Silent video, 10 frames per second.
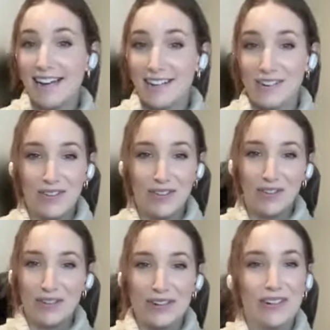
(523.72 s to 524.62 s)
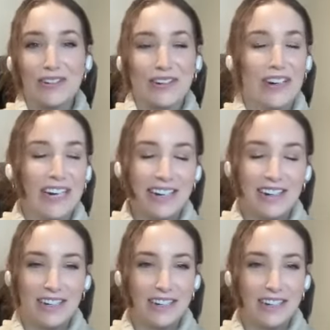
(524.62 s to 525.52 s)
And yeah, just so everyone knows, our
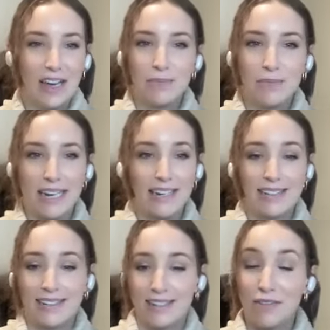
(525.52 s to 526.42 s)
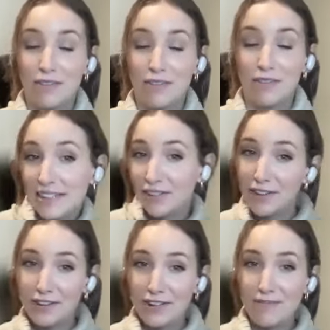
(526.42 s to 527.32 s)
analytics updates around
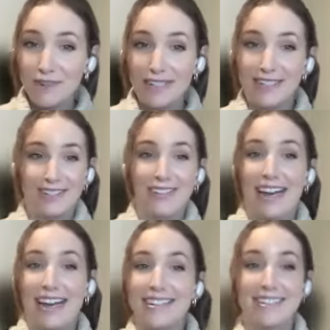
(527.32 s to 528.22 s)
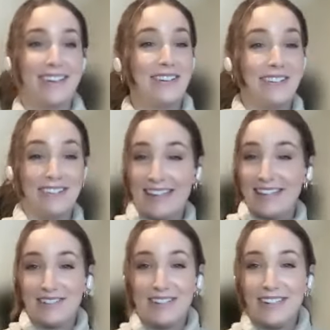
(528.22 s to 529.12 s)
every 30 minutes or less. So
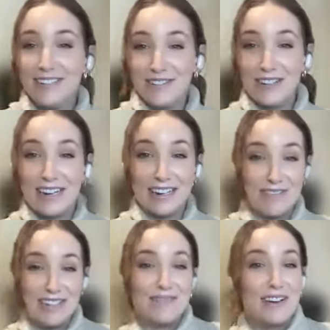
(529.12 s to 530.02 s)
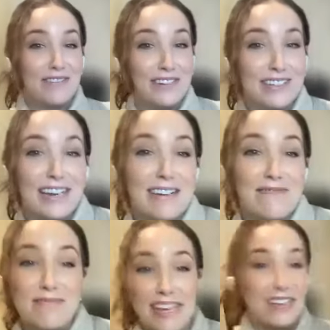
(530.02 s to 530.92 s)
that's what Juliahna means by real
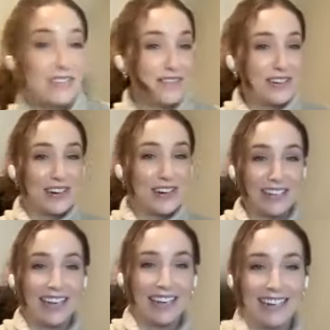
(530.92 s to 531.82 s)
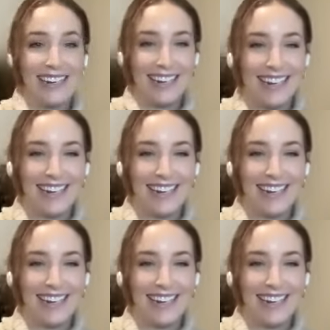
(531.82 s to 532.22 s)
time. Thank you for sharing that.